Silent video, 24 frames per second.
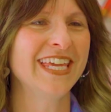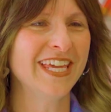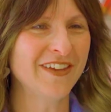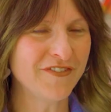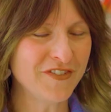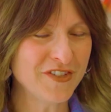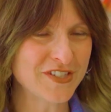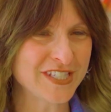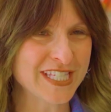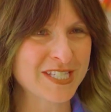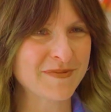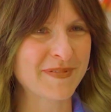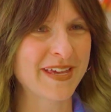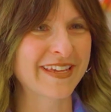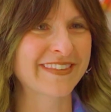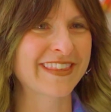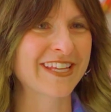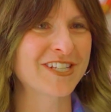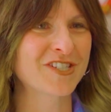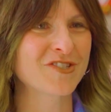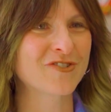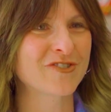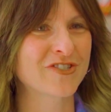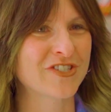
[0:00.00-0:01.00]
If you suspect
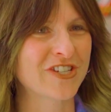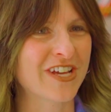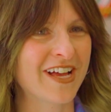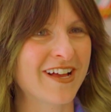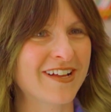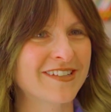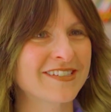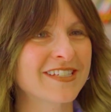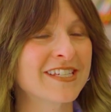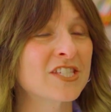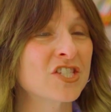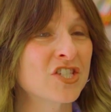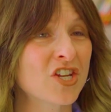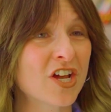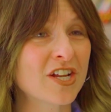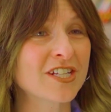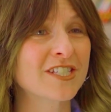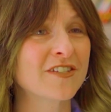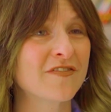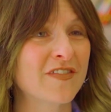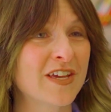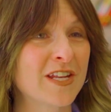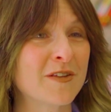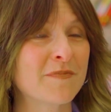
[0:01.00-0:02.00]
that your child is
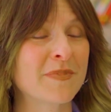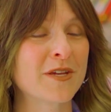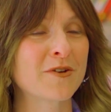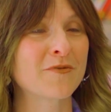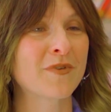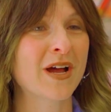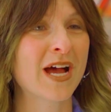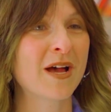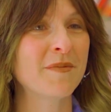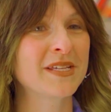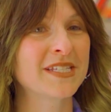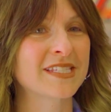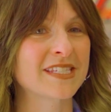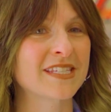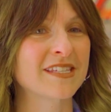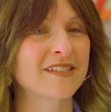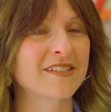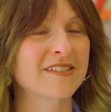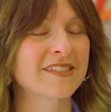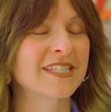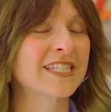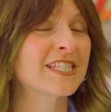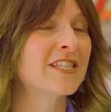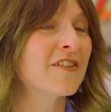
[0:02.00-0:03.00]
not developing rhyming
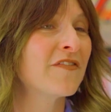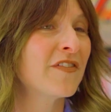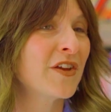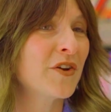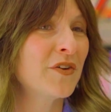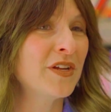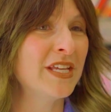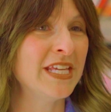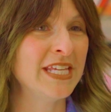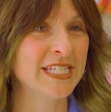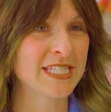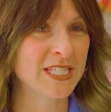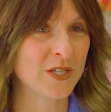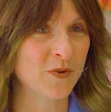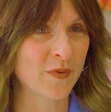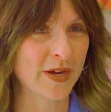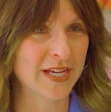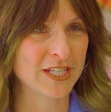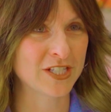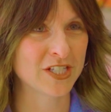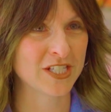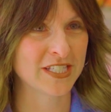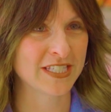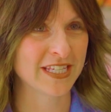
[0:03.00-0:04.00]
skills, there's a very easy
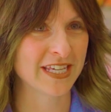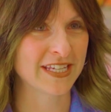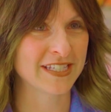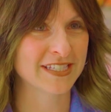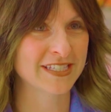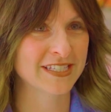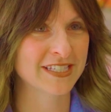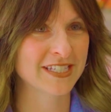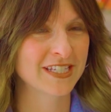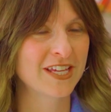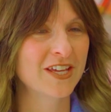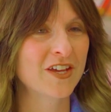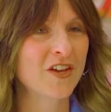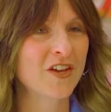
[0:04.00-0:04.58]
way to test.